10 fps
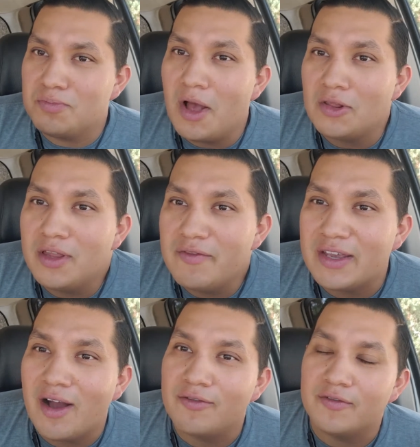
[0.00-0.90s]
a
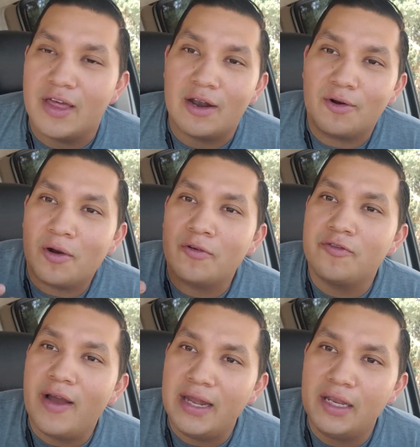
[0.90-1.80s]
living off of that, or
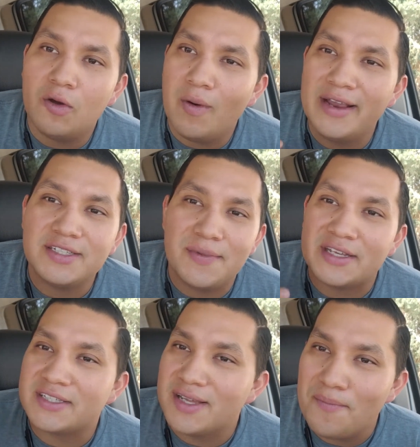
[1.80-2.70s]
finding a way to make
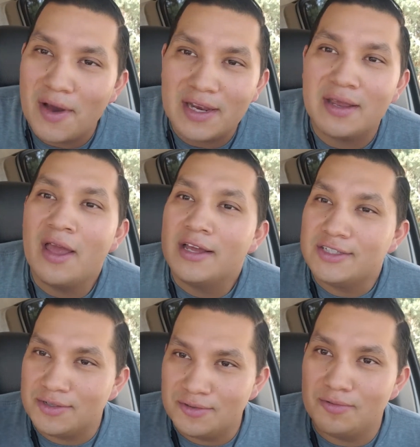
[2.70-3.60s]
some money
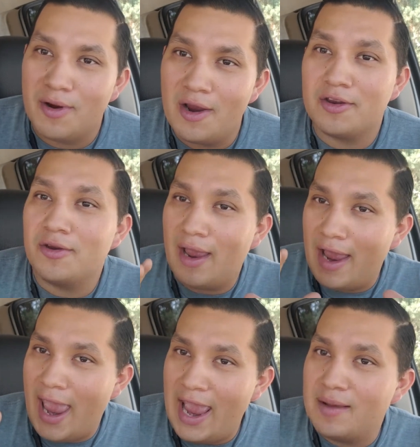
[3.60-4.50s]
to where you're
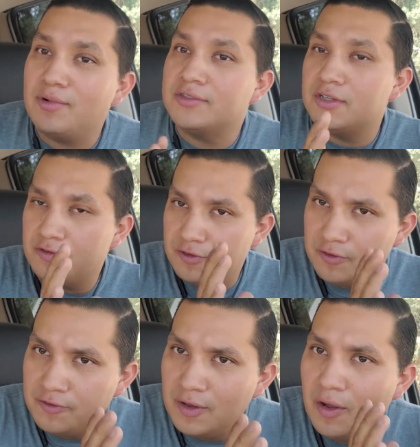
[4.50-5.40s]
able to
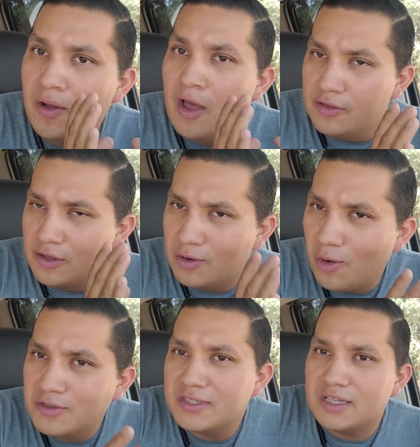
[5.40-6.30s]
fulfill the
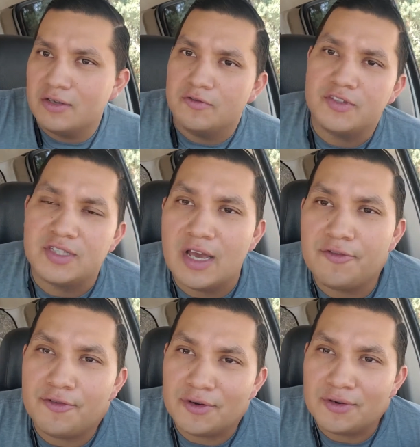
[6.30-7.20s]
goals that you've set
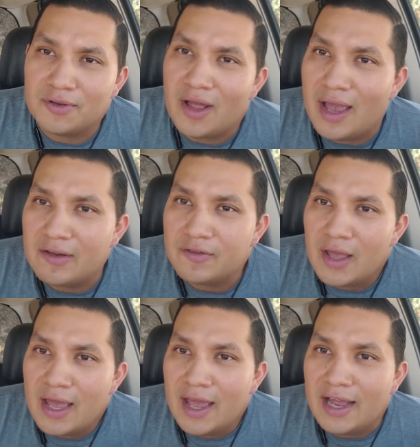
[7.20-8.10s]
for your life.
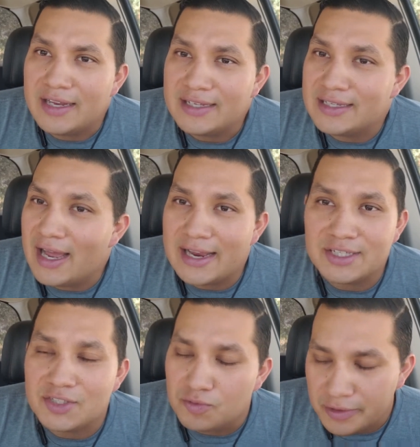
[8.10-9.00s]
And I
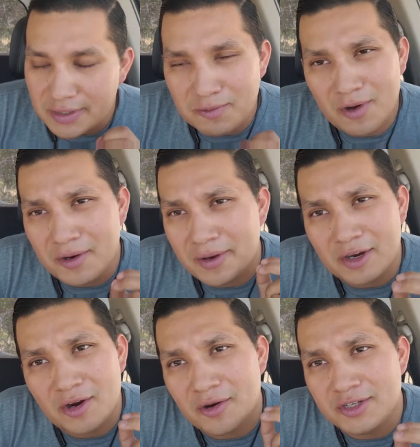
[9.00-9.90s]
just really want to
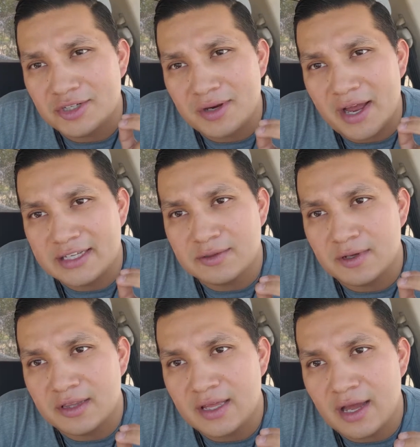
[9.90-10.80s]
encourage you guys
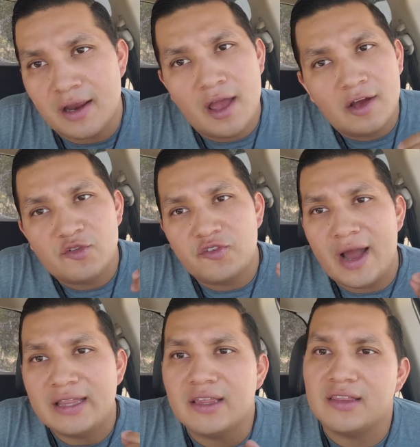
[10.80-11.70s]
with that.
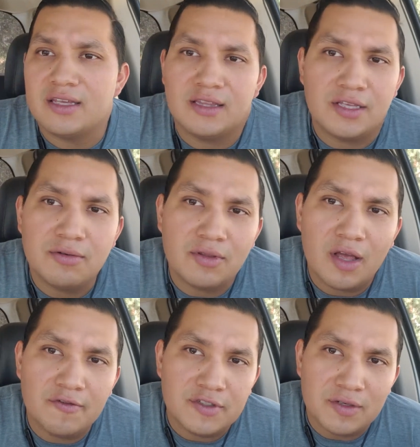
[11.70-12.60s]
Find the thing that you
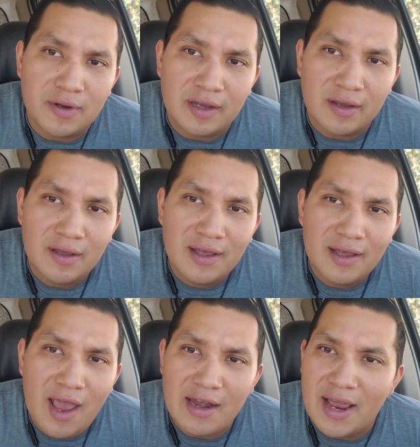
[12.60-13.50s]
love doing,
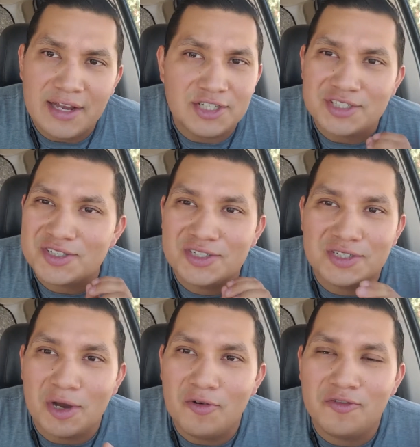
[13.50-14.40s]
and just
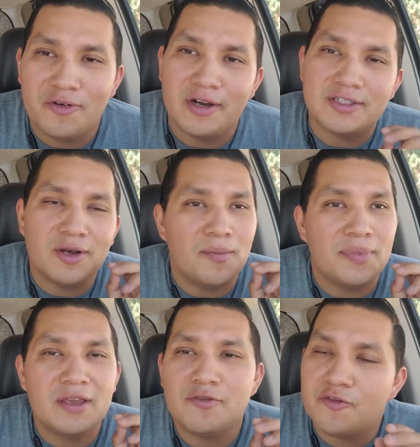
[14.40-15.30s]
go for it. Don't
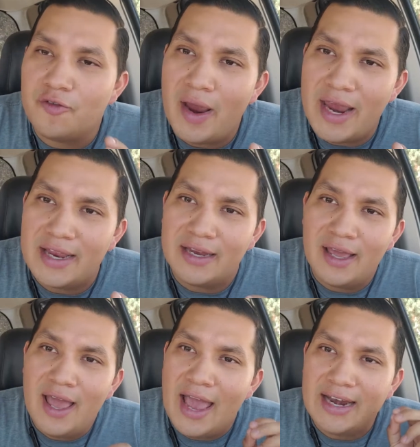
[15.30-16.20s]
be afraid.
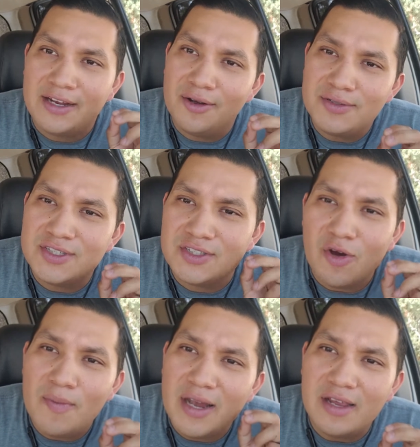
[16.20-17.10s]
And I know
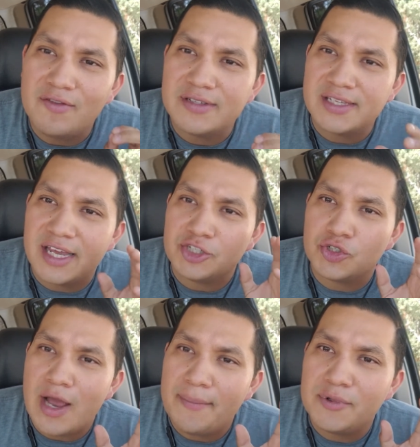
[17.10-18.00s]
so many of us get
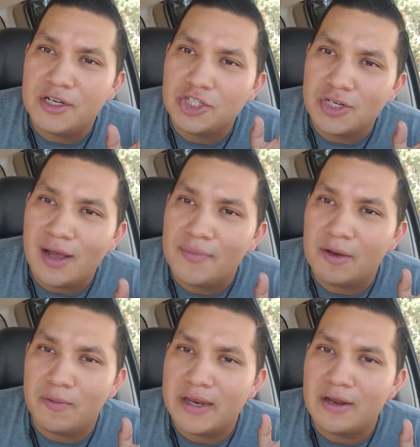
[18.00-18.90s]
trapped in a job
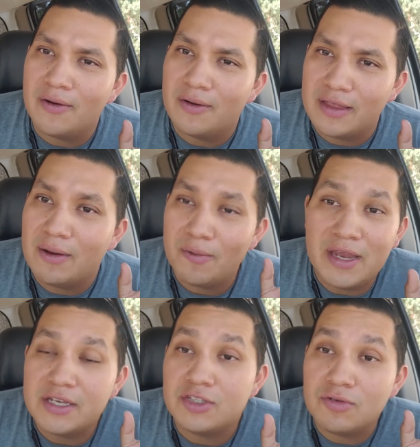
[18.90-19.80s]
that
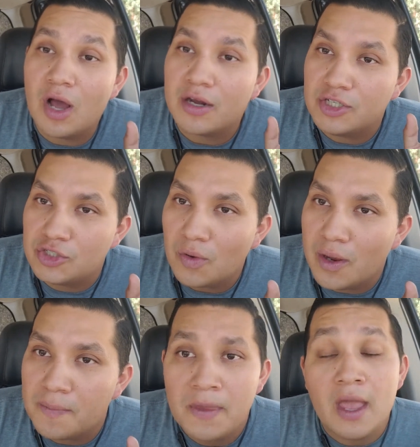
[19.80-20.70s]
we do not
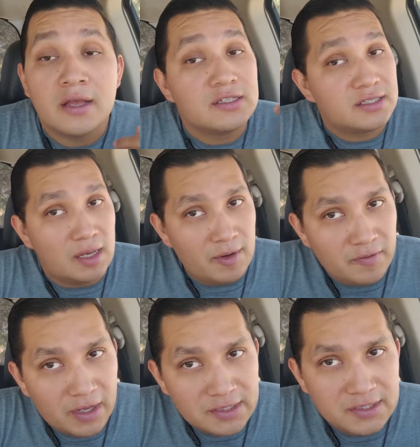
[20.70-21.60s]
enjoy. Some of
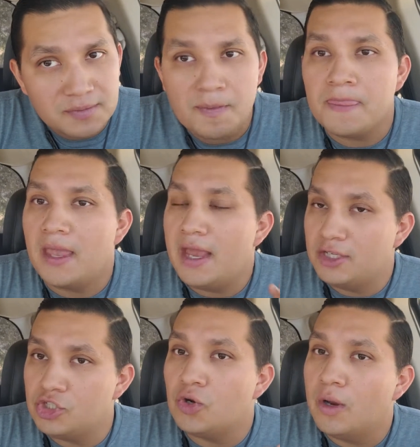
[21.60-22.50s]
us
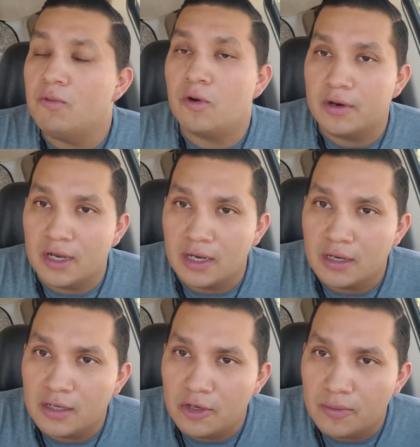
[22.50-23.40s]
enjoy working in a
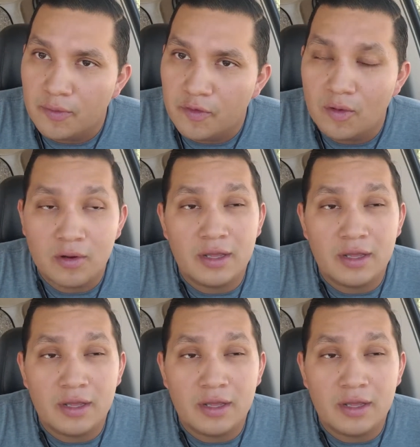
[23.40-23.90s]
cubicle.